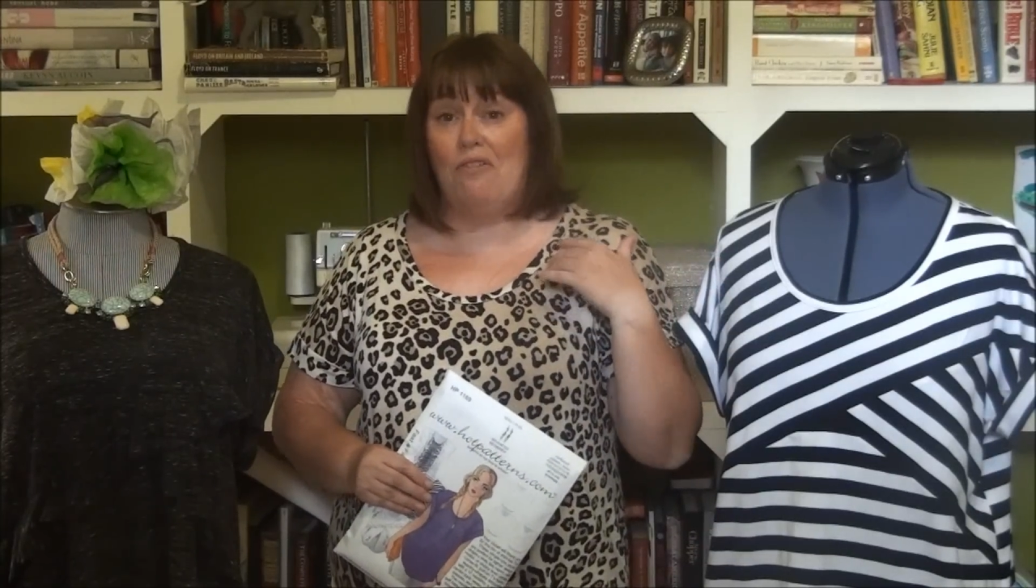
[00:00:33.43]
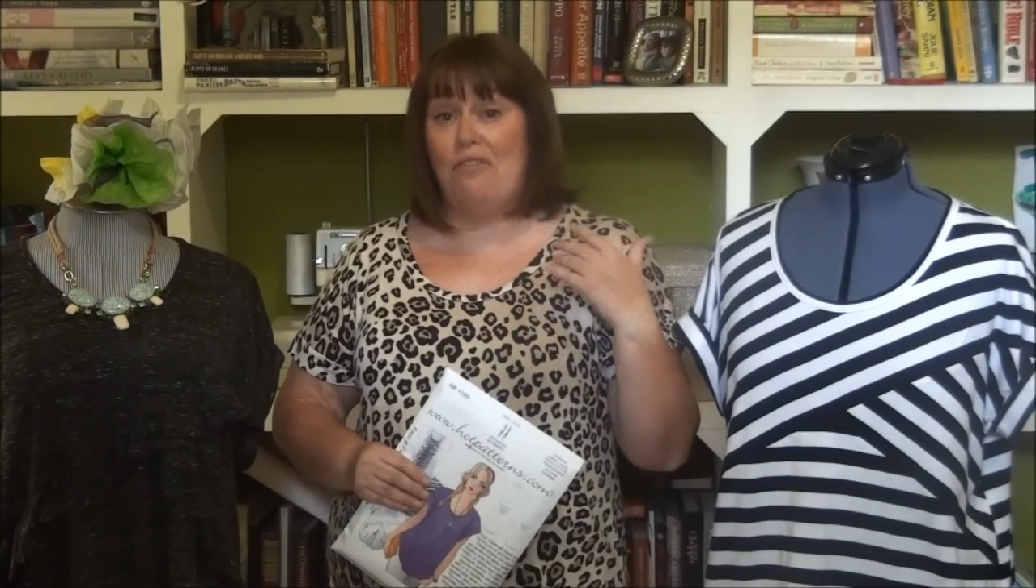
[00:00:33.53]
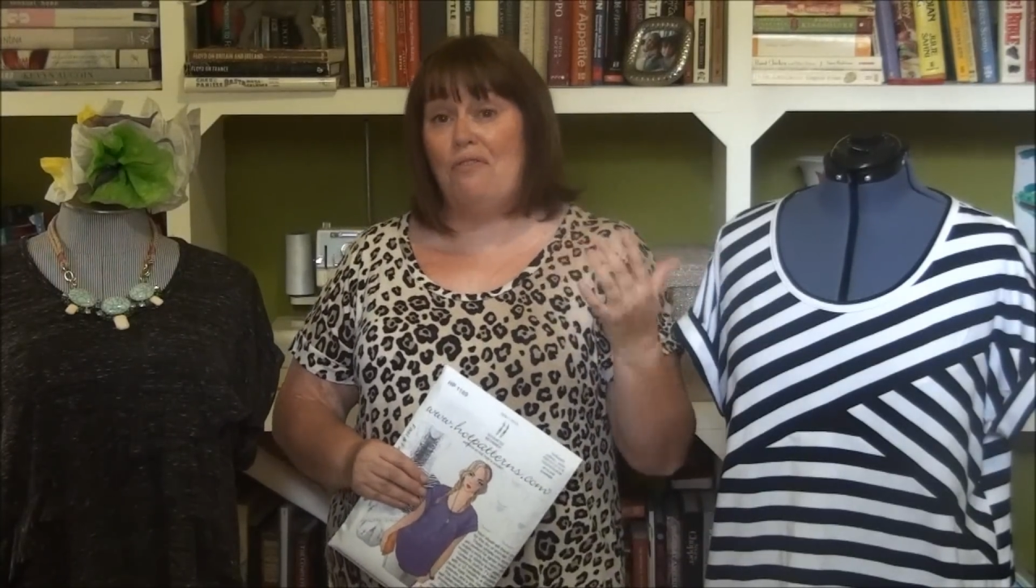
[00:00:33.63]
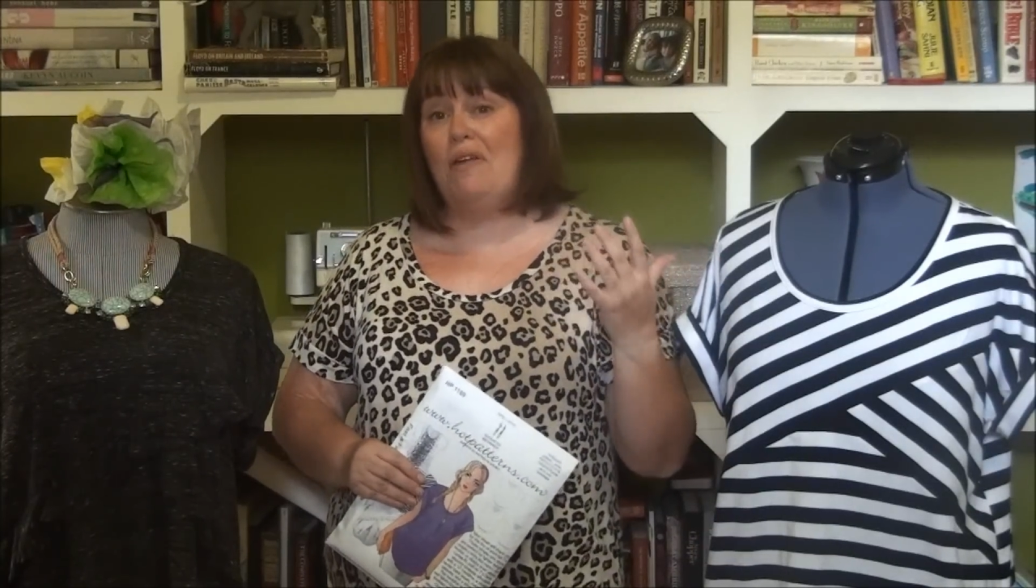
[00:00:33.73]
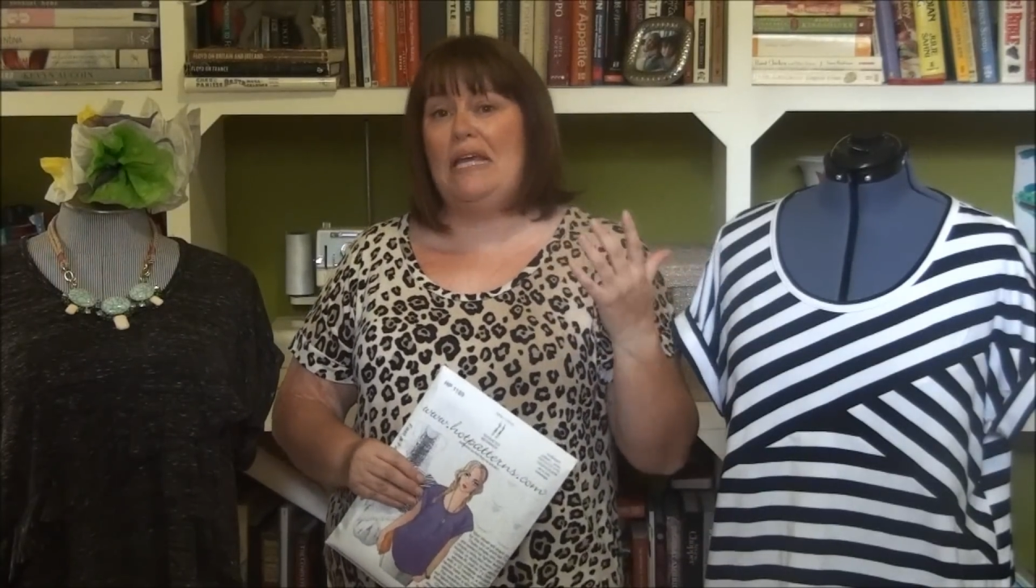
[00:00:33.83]

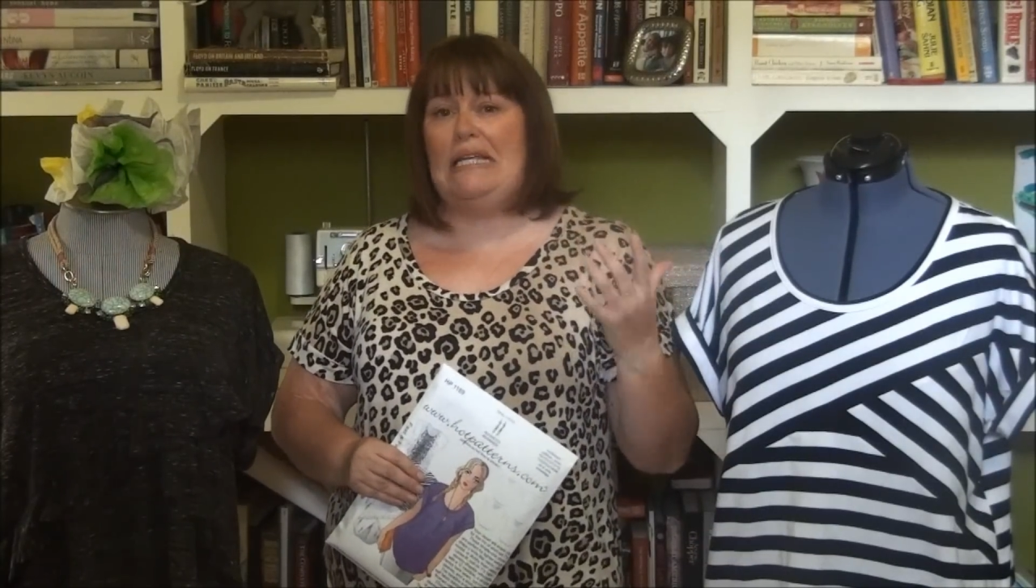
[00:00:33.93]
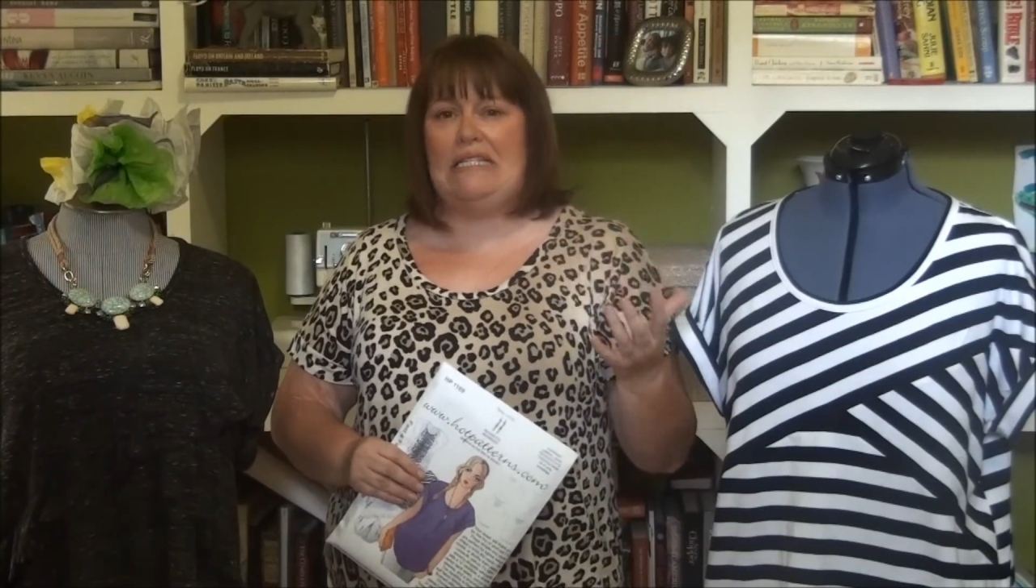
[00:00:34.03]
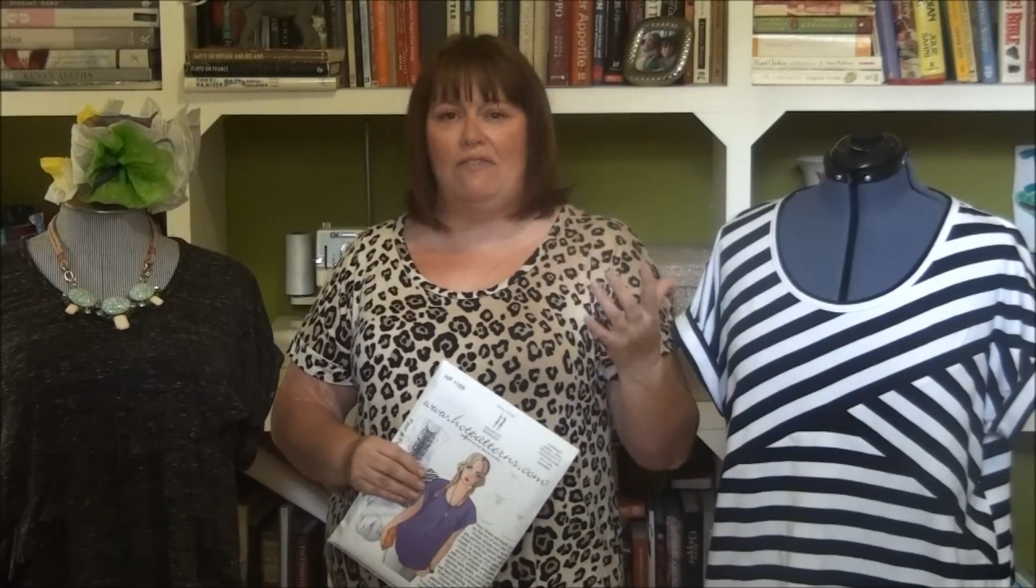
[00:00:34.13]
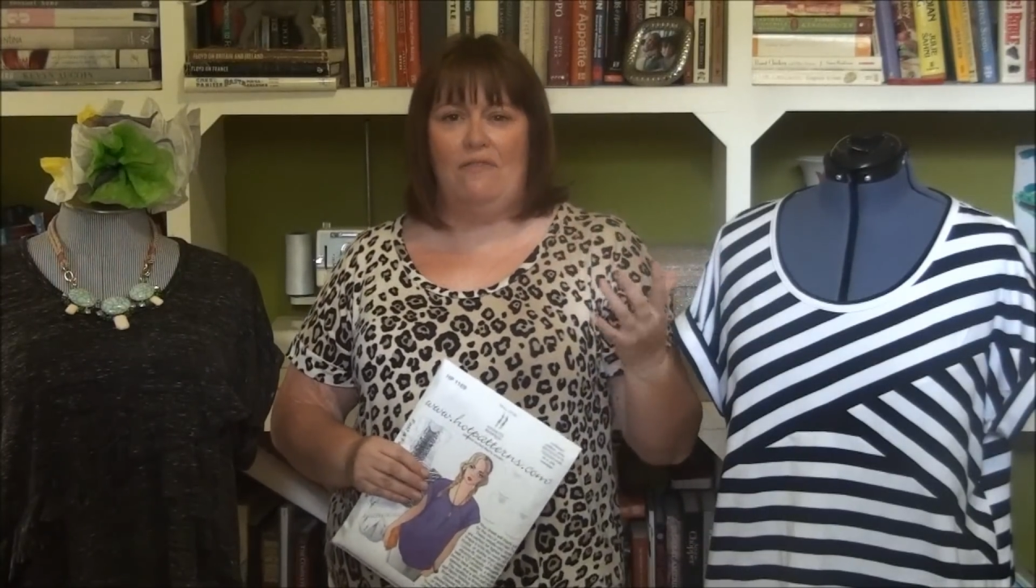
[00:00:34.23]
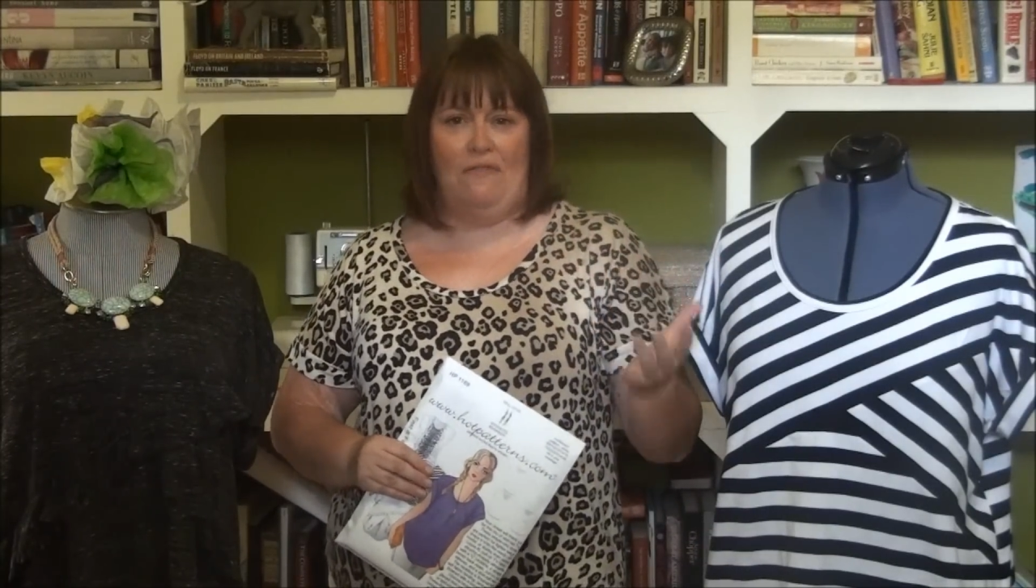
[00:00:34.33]
3
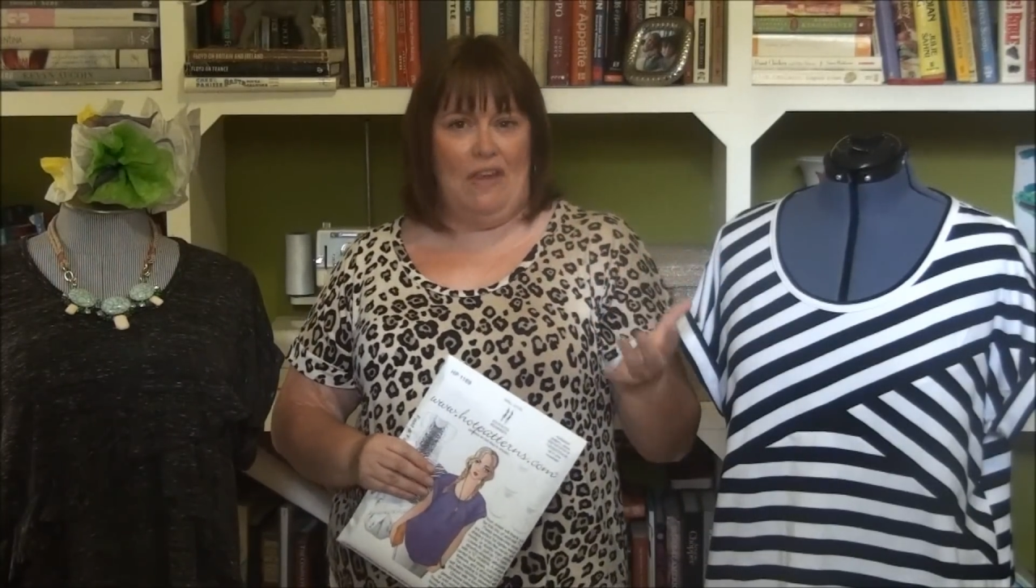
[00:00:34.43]
different